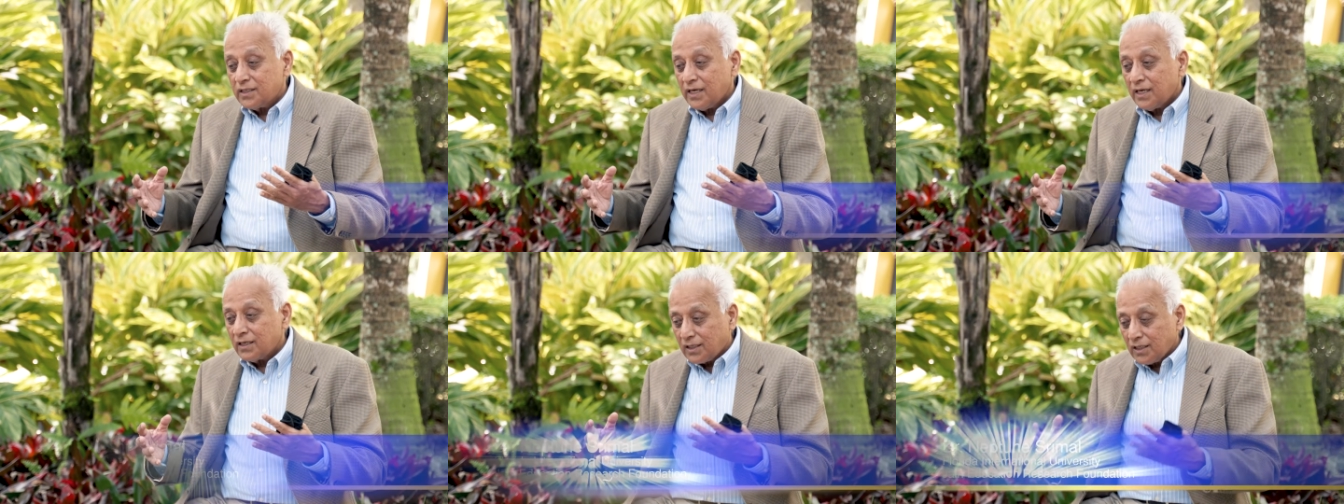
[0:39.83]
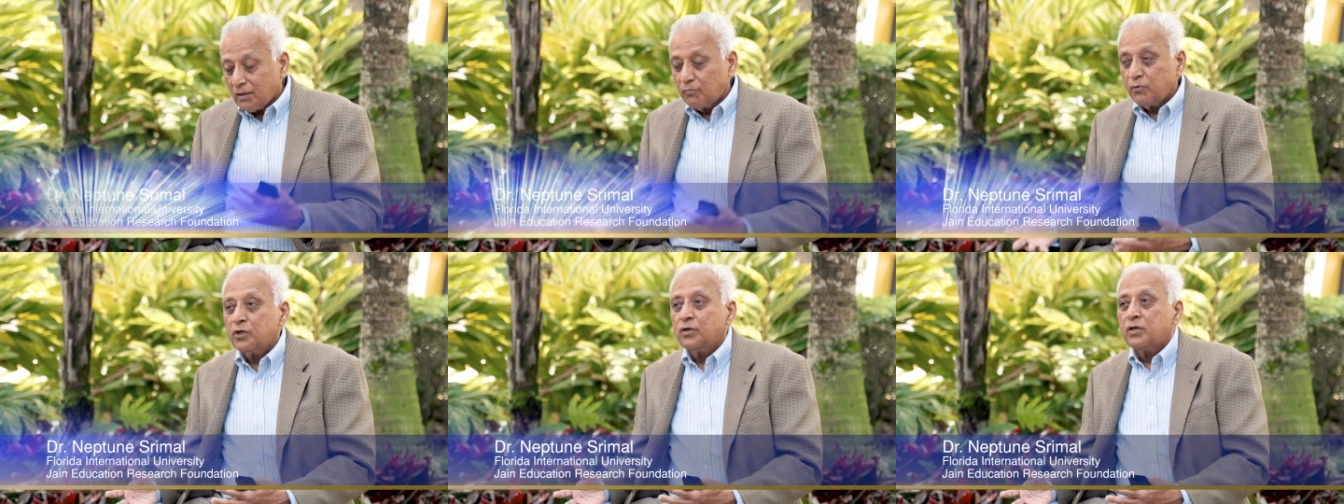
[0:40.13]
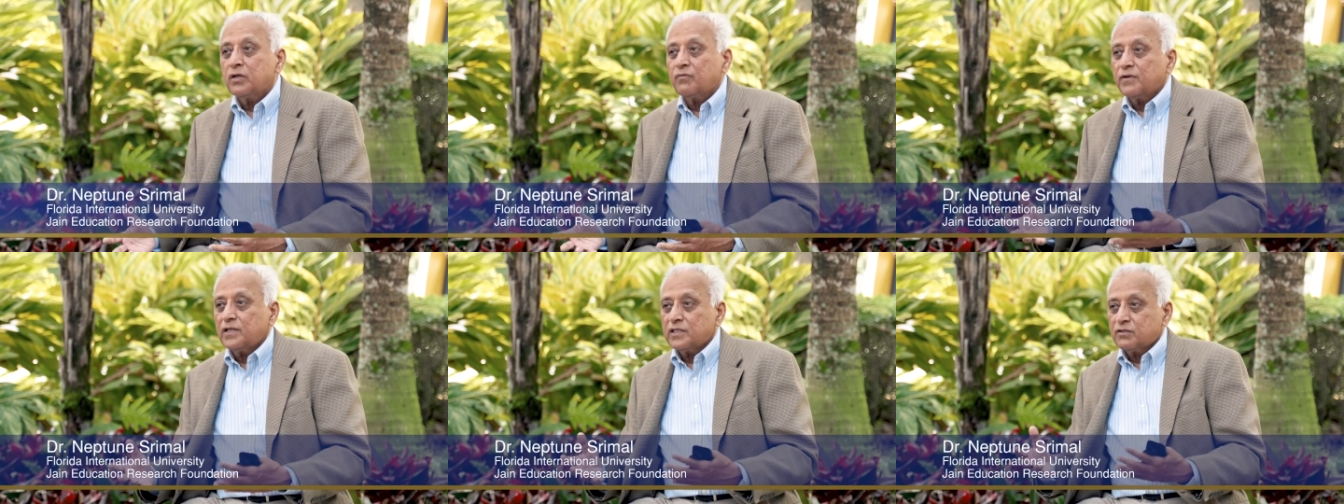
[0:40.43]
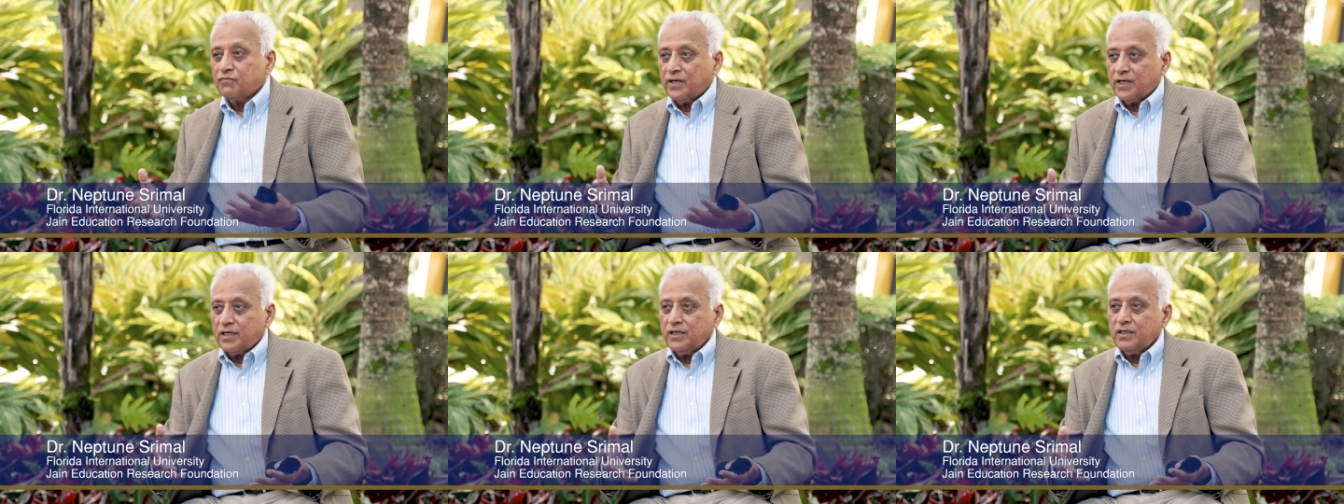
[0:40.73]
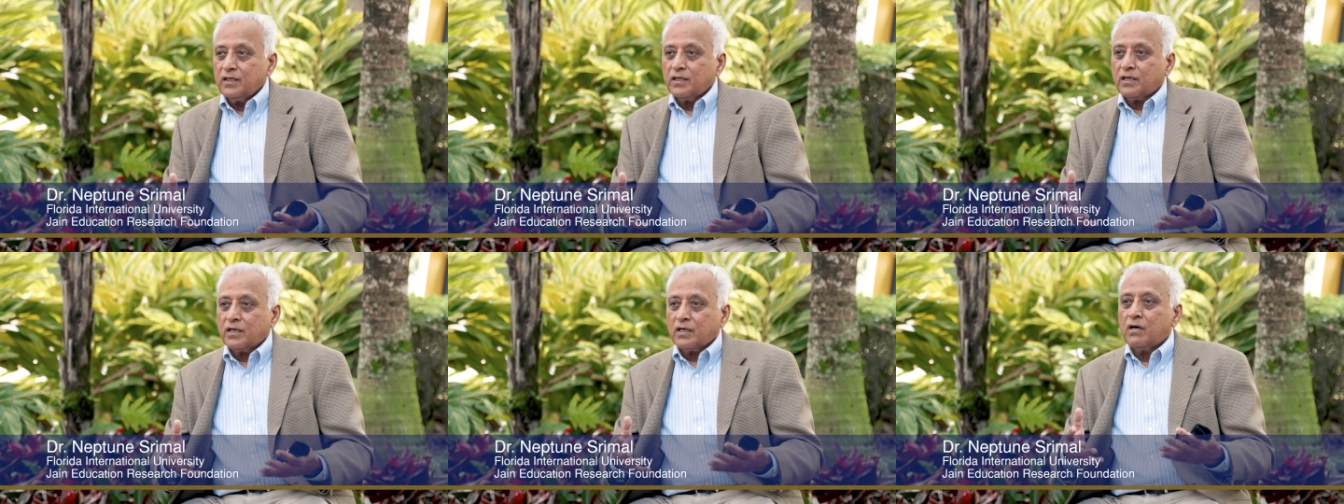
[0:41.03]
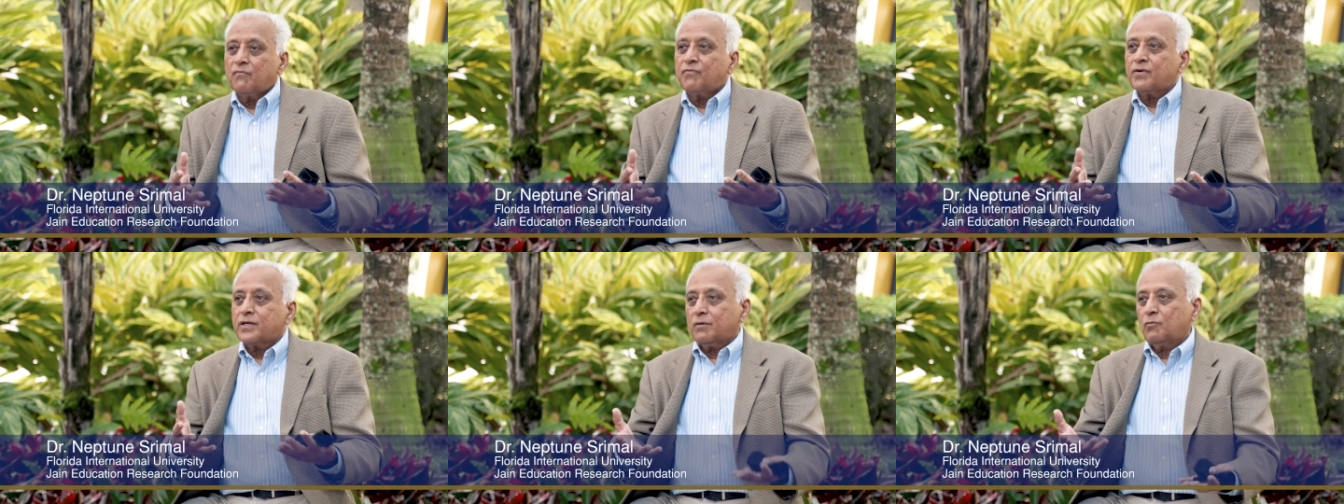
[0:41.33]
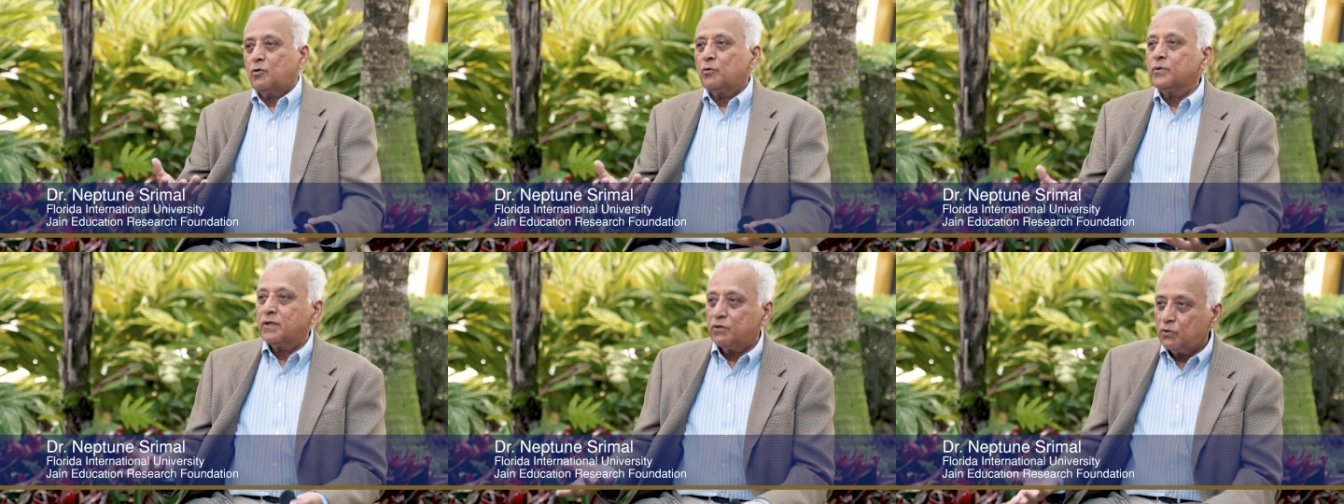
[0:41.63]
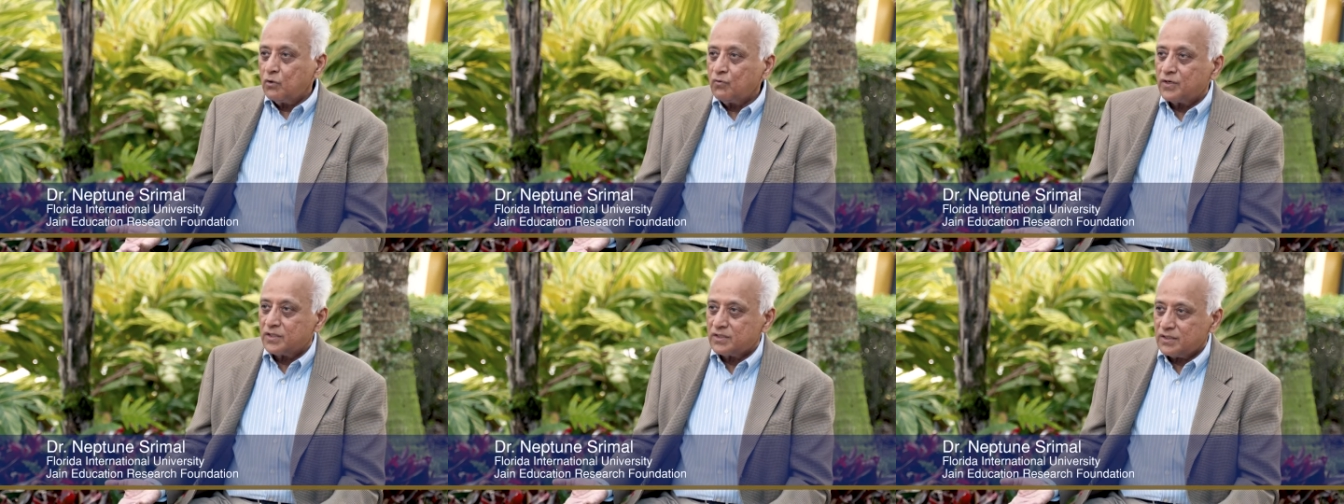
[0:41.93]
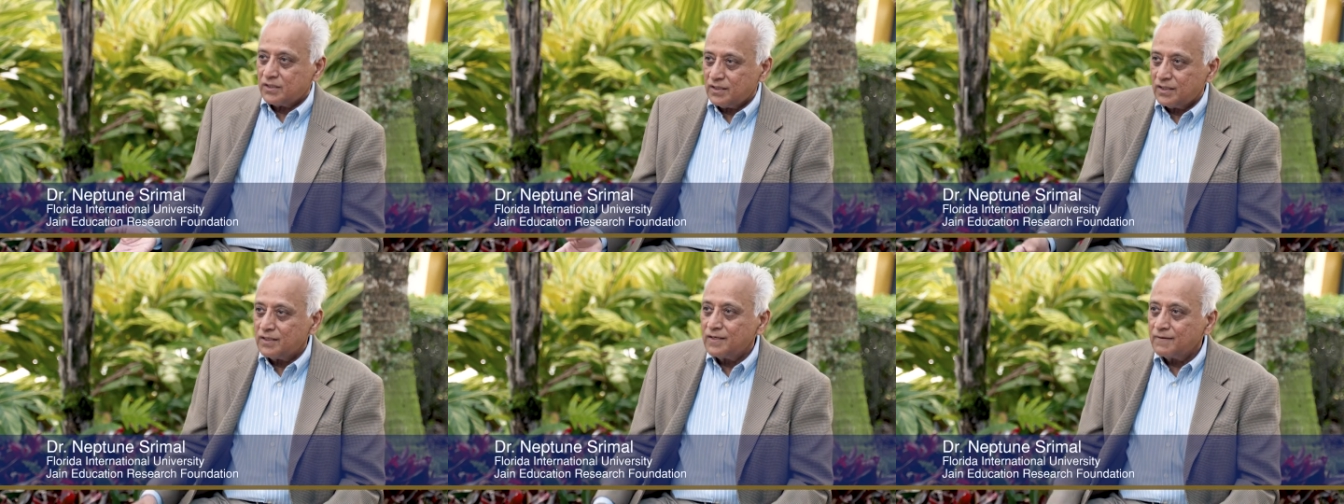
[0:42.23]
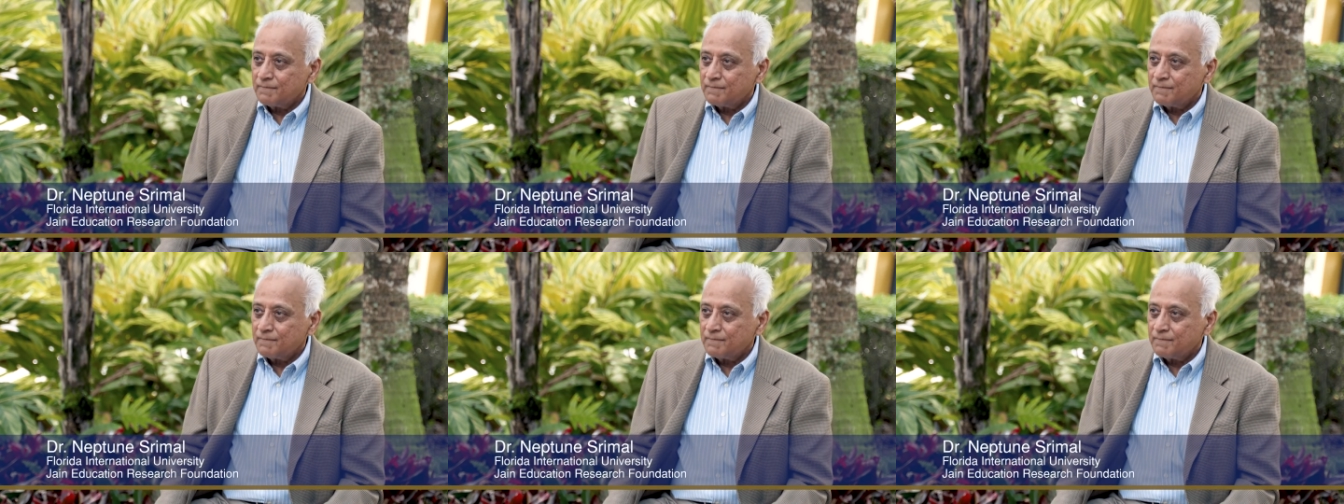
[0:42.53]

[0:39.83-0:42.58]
Jain community feels very comfortable with the university.